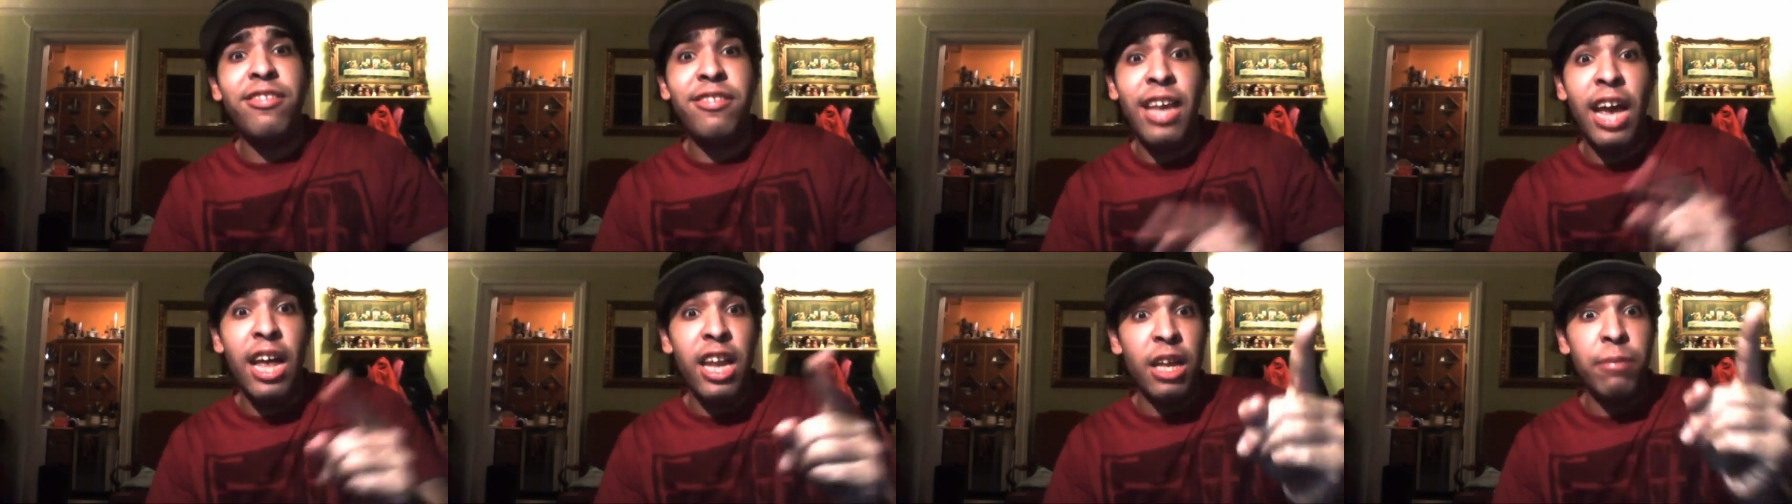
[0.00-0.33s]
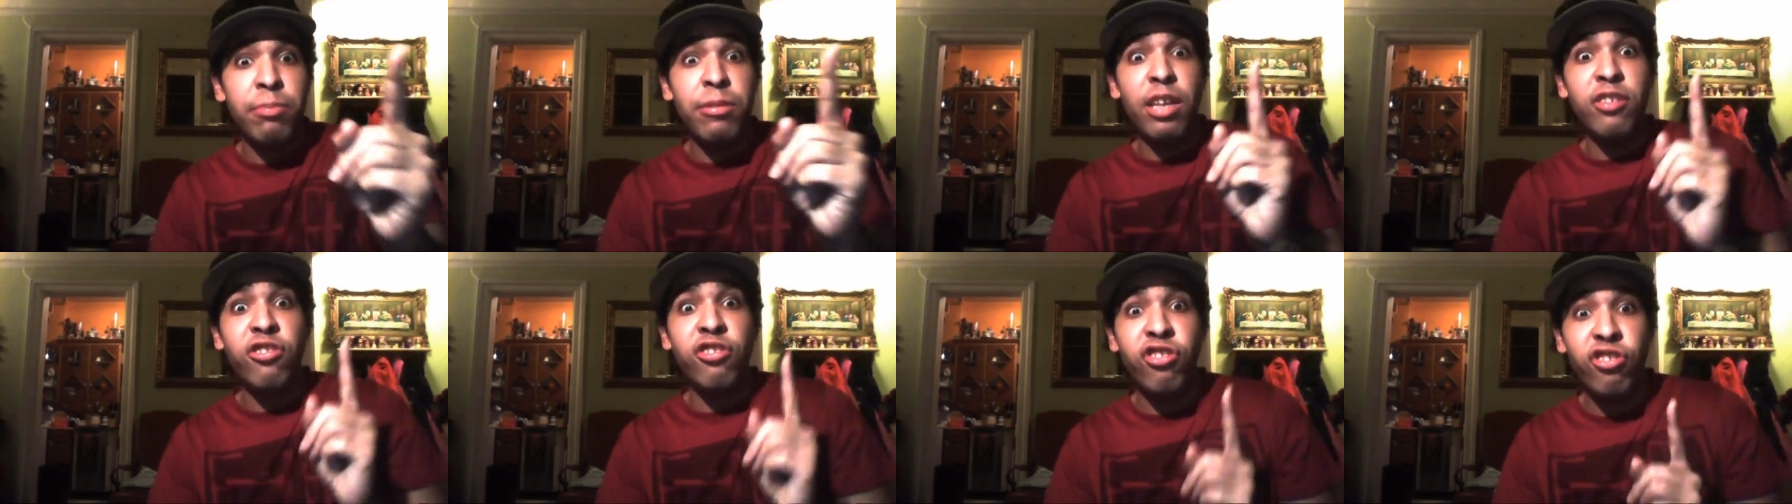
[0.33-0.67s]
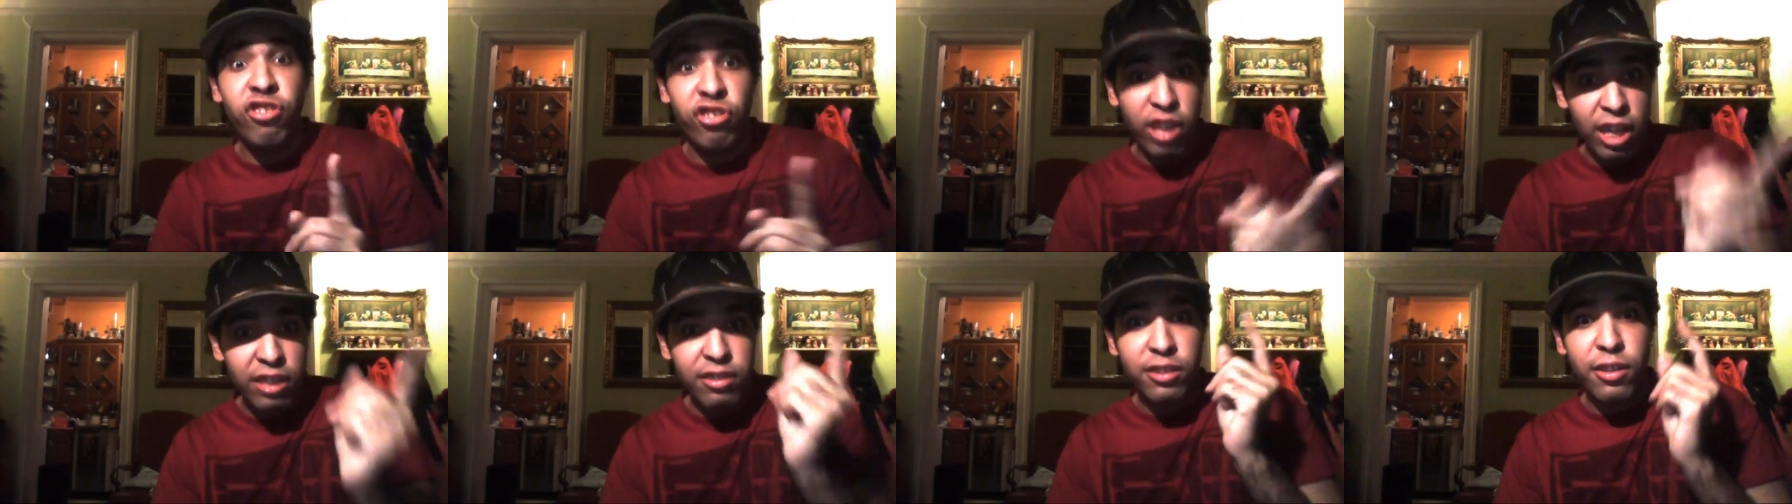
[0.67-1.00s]
tell them to
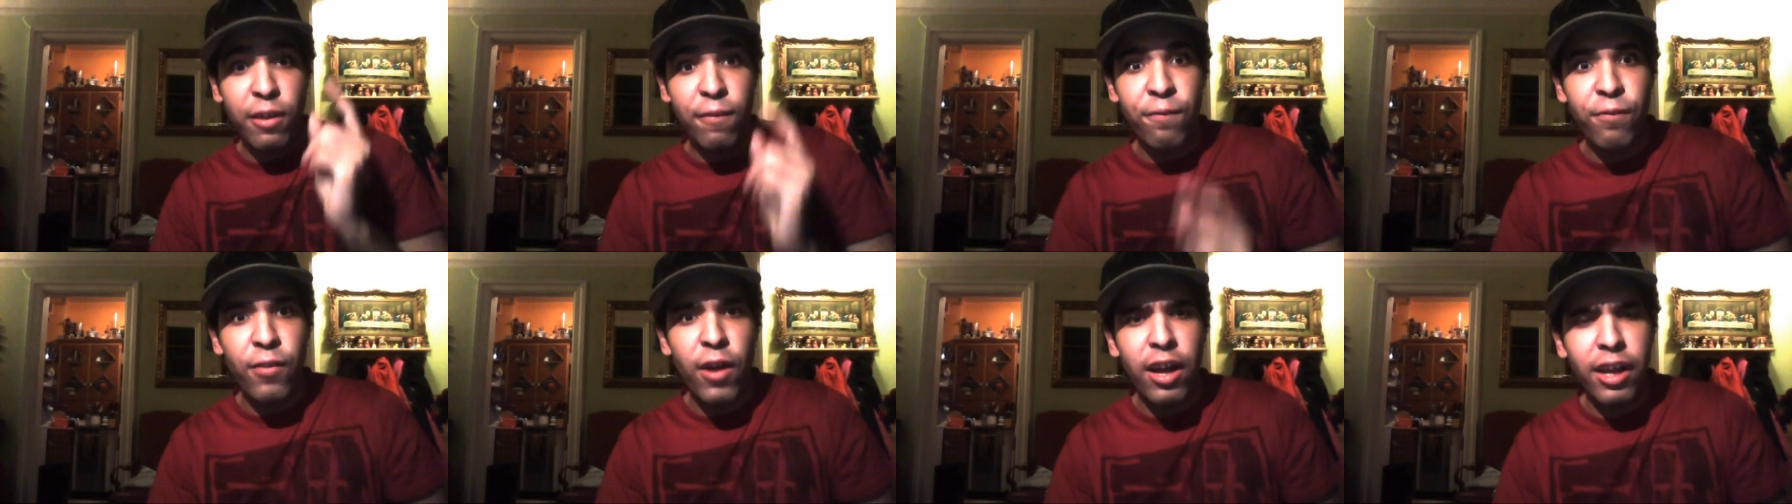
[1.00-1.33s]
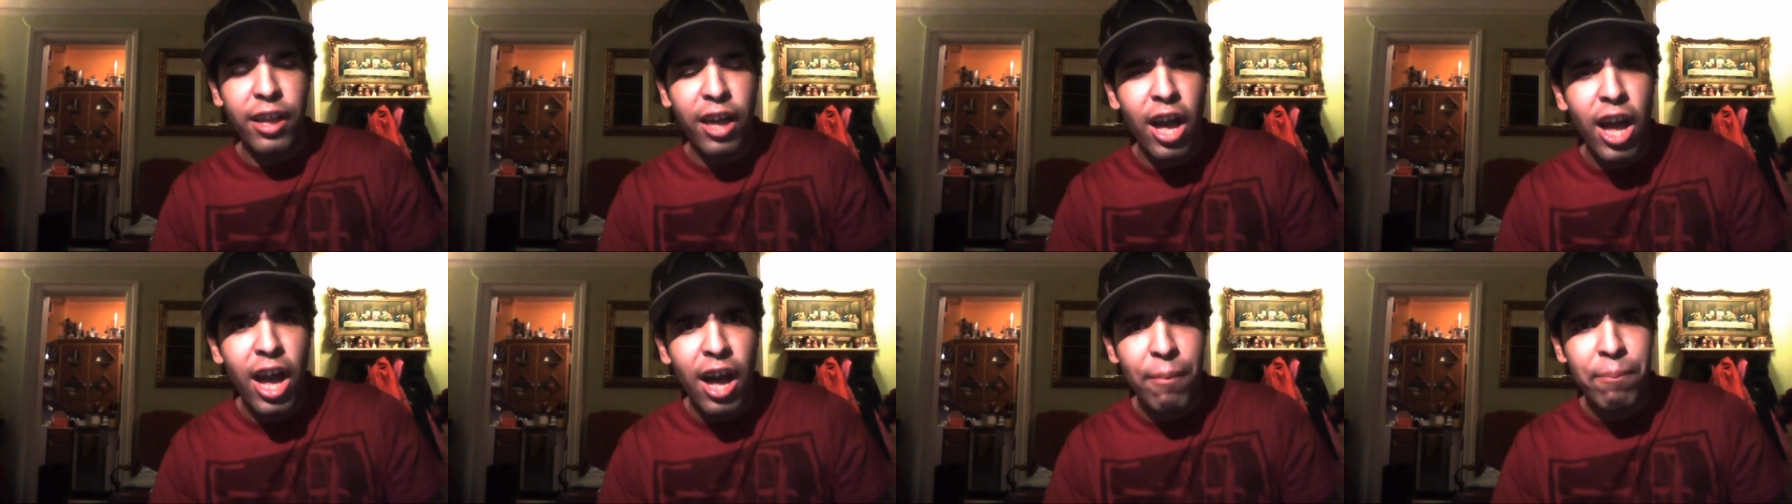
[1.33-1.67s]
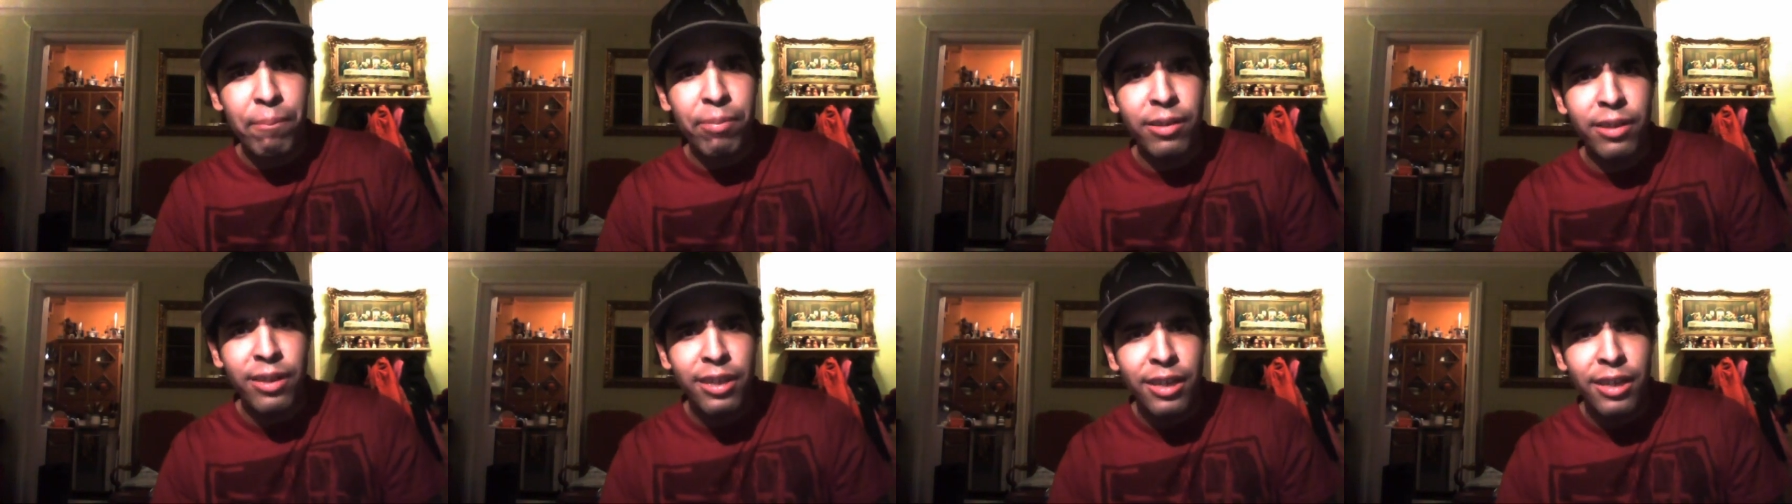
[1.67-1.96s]
shut the fuck up.